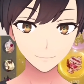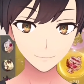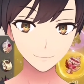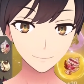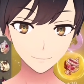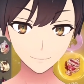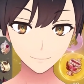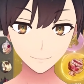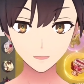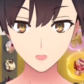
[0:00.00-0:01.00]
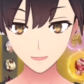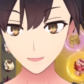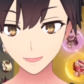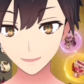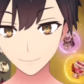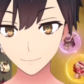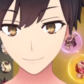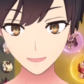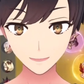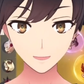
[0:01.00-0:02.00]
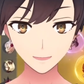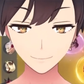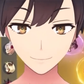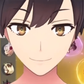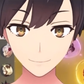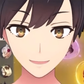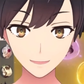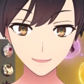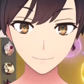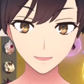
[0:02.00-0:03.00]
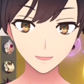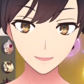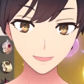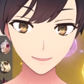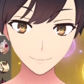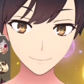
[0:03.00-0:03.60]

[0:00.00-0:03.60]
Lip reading: from the crystallized reaction, which is nice.